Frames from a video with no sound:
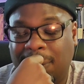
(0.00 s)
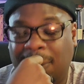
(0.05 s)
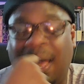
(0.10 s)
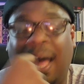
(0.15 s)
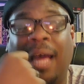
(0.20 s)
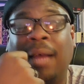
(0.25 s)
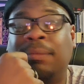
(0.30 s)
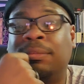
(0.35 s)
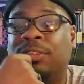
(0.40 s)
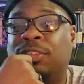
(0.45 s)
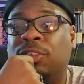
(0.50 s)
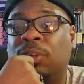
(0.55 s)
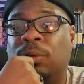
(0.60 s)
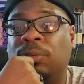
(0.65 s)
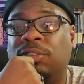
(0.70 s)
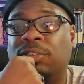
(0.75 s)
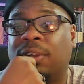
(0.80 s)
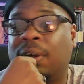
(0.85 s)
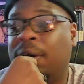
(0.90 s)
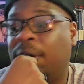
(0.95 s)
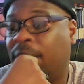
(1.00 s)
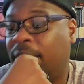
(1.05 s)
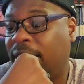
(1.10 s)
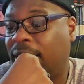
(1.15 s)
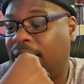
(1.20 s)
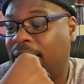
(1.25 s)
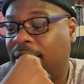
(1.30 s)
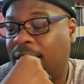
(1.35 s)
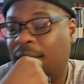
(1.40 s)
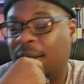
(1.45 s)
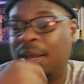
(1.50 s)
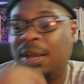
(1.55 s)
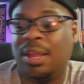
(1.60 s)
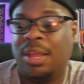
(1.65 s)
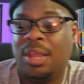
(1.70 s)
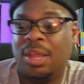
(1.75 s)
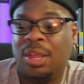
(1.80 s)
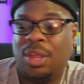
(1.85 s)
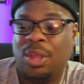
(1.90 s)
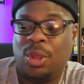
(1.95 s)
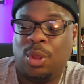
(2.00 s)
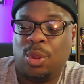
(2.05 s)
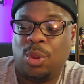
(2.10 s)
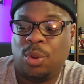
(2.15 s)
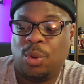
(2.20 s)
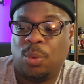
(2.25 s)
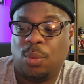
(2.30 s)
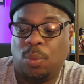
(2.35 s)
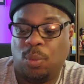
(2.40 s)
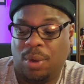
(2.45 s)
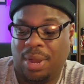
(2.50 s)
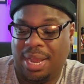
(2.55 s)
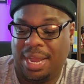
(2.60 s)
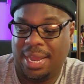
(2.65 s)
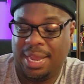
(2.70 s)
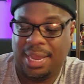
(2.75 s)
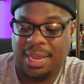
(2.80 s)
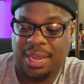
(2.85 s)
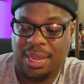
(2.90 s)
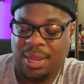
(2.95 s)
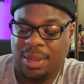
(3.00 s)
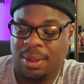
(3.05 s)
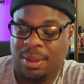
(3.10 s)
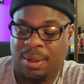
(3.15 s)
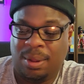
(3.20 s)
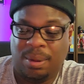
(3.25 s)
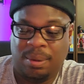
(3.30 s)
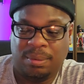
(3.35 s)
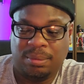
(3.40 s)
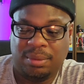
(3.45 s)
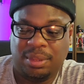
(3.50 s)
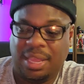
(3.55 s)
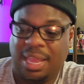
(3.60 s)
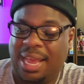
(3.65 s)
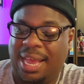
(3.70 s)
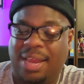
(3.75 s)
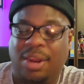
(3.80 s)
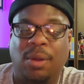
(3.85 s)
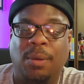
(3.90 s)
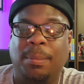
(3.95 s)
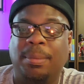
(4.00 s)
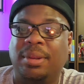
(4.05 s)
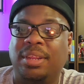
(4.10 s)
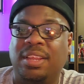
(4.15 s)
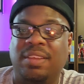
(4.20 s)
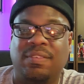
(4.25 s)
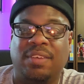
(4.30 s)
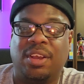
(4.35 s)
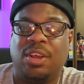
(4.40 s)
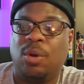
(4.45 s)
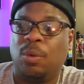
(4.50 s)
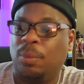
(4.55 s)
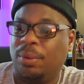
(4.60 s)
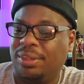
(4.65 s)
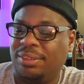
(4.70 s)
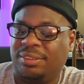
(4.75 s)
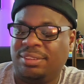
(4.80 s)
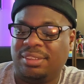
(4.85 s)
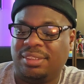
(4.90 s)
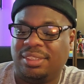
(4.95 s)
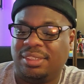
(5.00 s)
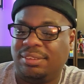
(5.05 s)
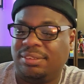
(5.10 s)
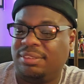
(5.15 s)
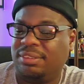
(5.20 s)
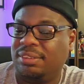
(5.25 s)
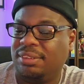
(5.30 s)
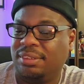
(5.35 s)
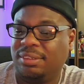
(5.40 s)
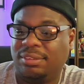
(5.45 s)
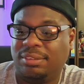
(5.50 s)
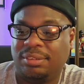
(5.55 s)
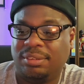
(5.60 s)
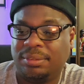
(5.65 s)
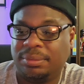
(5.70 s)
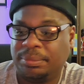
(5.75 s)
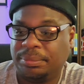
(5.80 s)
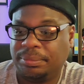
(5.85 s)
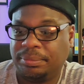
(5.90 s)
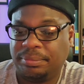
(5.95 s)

I'm so sorry. Wow. Yeah, I don't believe in coincidences.